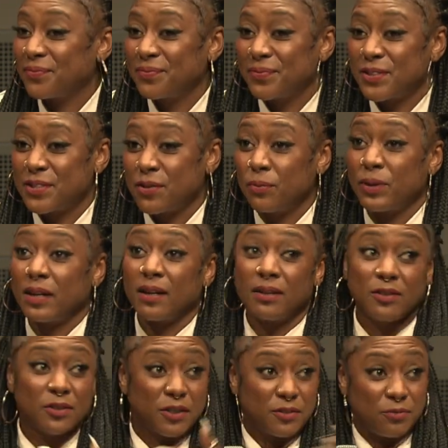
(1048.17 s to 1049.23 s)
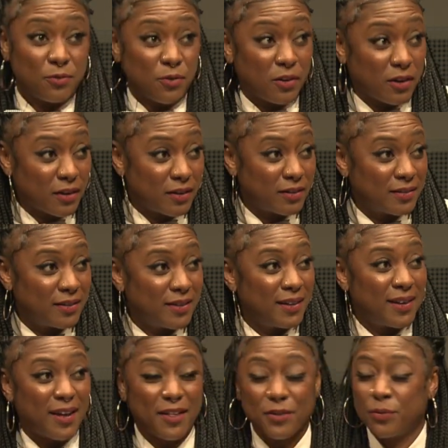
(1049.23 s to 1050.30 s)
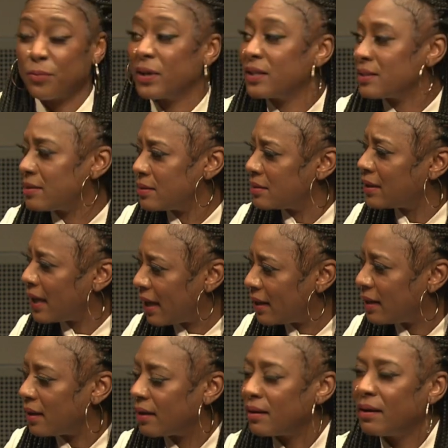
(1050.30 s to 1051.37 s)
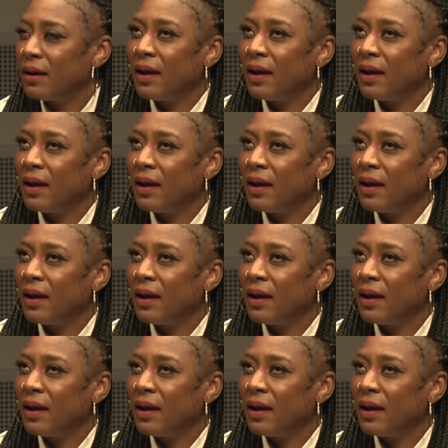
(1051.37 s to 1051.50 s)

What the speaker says: So we gotta look for other ways to get it.